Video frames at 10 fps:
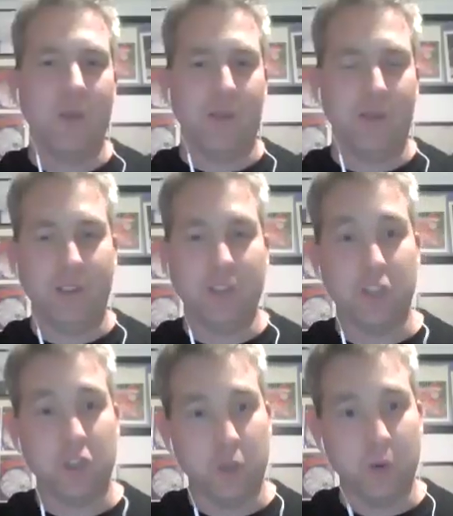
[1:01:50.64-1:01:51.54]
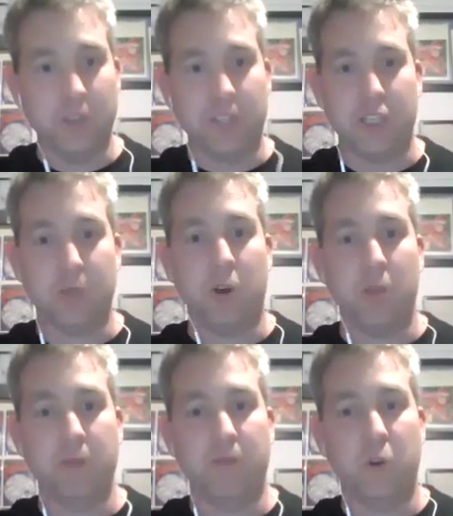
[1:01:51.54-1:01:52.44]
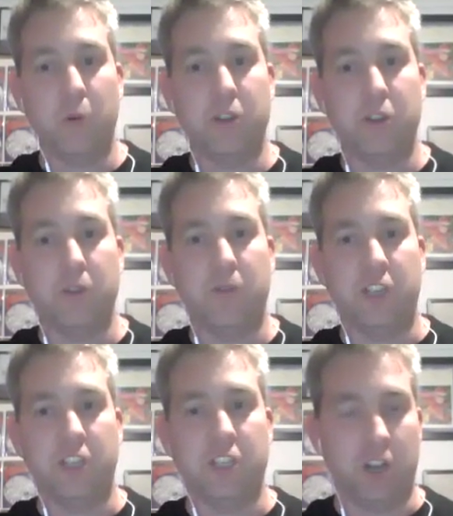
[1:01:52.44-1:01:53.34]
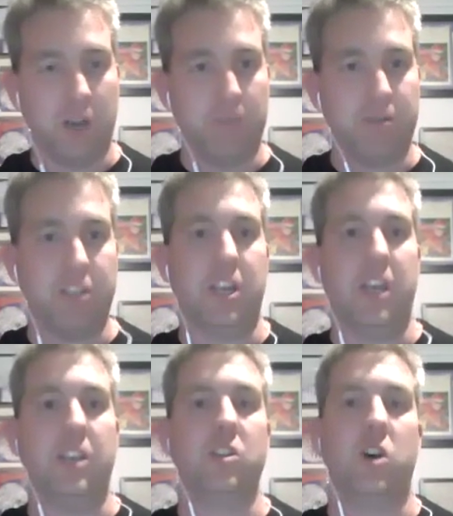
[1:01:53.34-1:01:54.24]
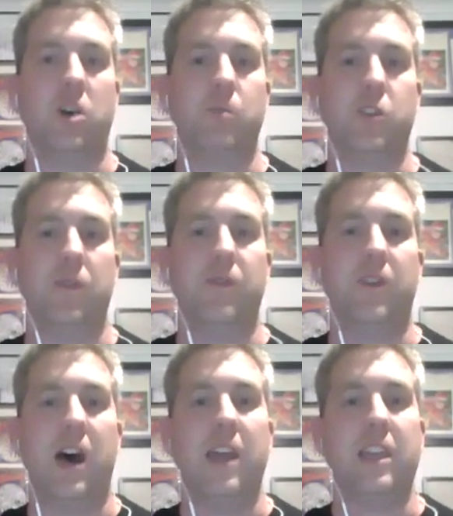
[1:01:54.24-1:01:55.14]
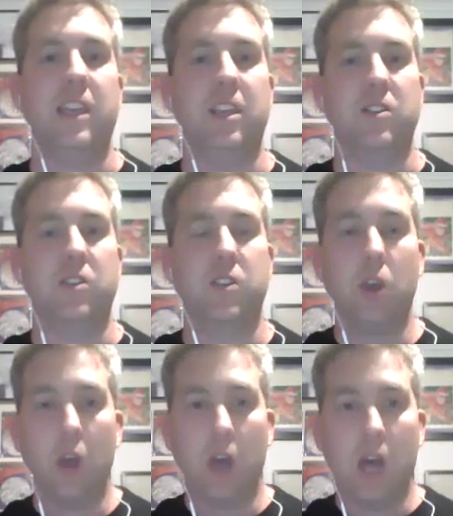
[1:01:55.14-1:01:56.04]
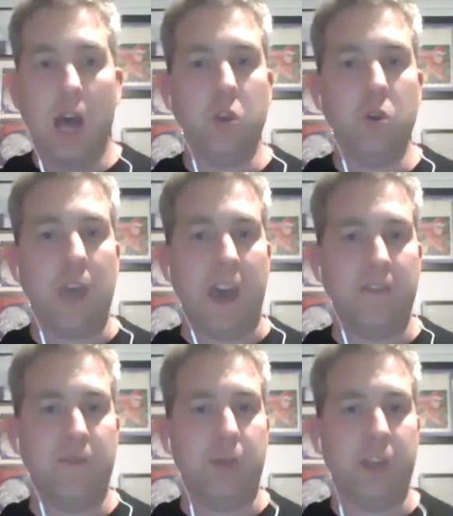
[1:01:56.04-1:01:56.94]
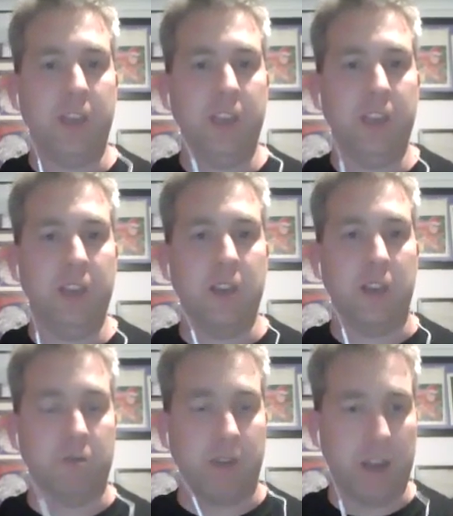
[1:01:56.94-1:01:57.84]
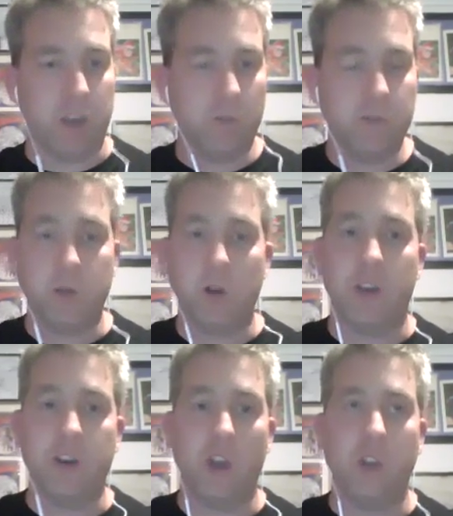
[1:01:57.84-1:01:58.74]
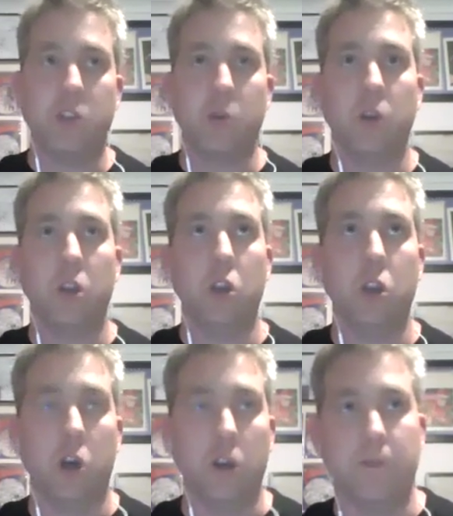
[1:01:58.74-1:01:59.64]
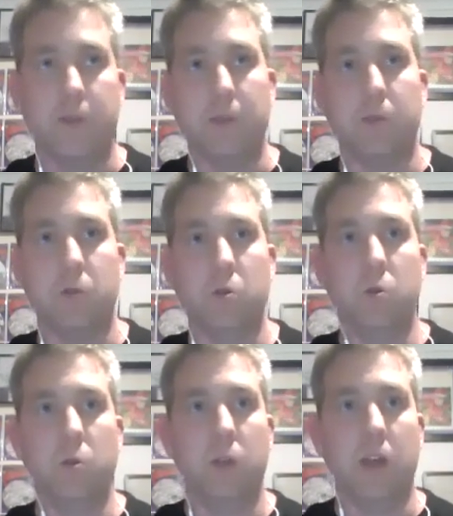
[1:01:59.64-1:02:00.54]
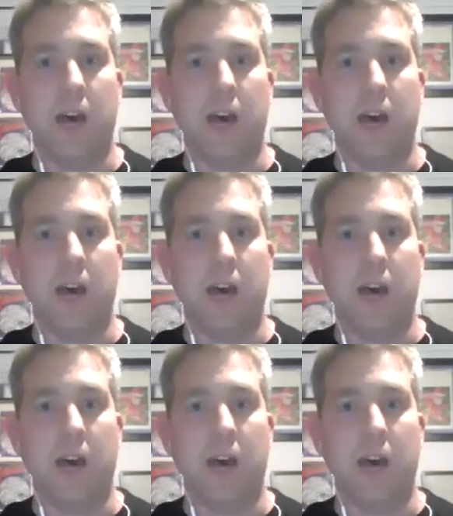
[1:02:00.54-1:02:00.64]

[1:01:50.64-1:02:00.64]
One of the things I do want to touch upon before we do finish, and I appreciate your time so far, is you have been a great help to, I know, to a lot of people